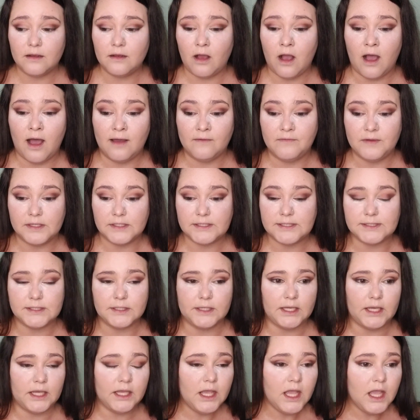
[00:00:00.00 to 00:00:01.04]

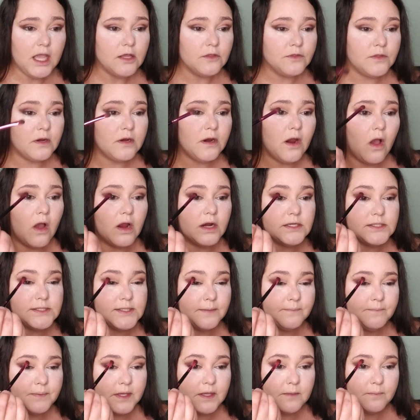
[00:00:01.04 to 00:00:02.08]
Obviously, there are
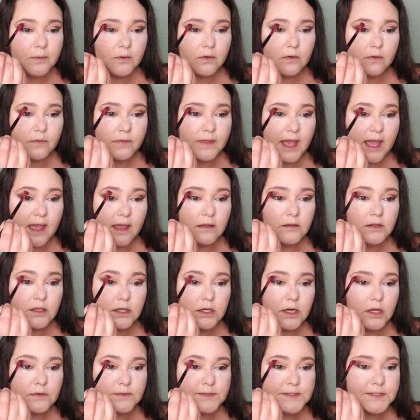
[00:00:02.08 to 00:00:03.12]
some people that, you
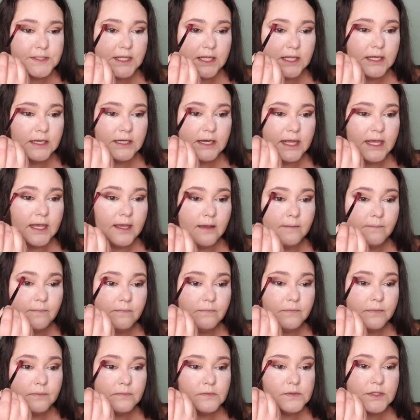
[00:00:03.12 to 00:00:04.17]
know, stan
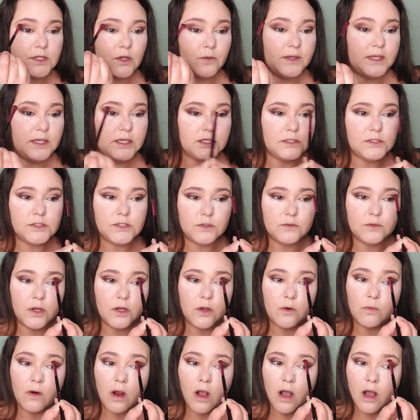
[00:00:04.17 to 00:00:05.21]
him so he can do
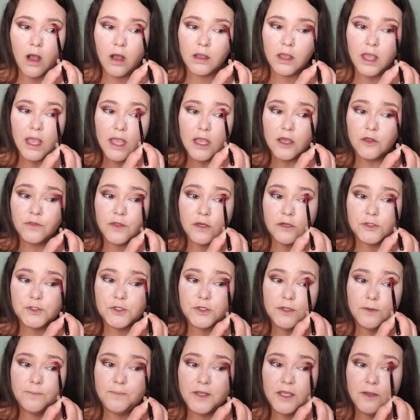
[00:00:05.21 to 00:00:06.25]
no wrong. Those
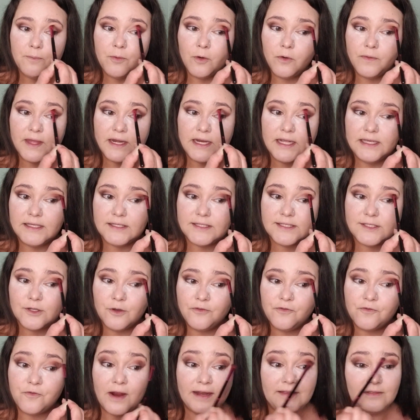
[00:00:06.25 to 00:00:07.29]
are the people that he's still
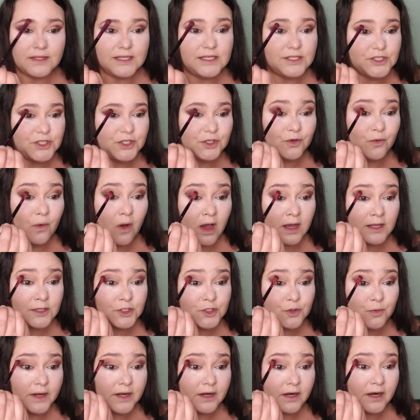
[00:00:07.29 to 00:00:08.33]
friendly to on
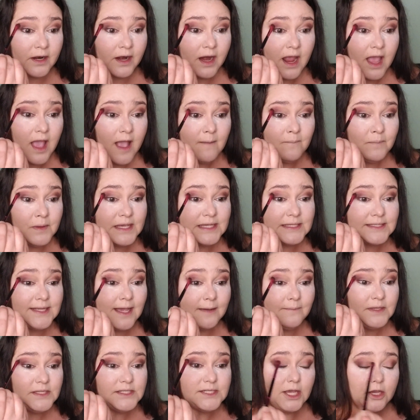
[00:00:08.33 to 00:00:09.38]
Twitter. Because
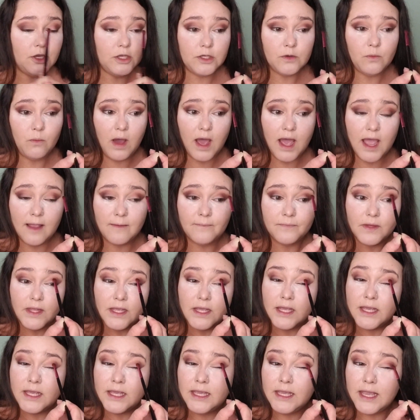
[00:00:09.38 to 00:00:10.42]
let me tell you what,
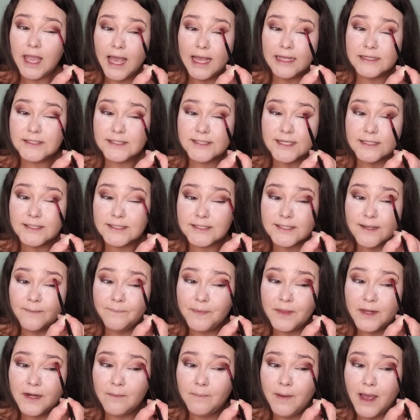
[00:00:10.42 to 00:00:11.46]
he had said
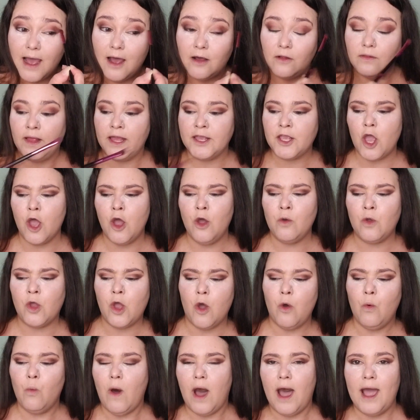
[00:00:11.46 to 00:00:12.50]
something about like, oh,
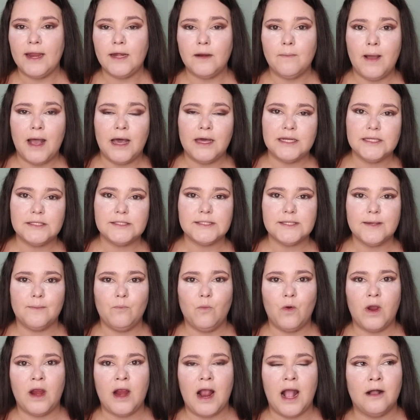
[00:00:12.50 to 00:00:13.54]
go whine about it
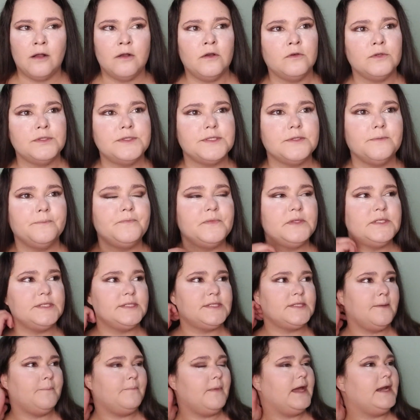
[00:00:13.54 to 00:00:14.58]
somewhere else to
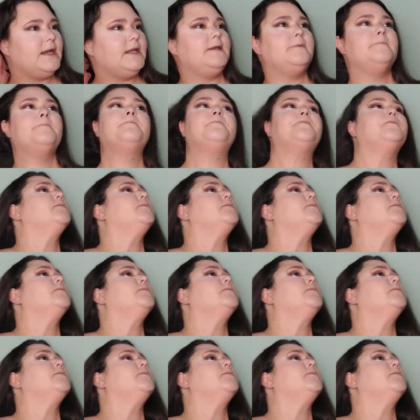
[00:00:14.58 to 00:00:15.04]
somebody.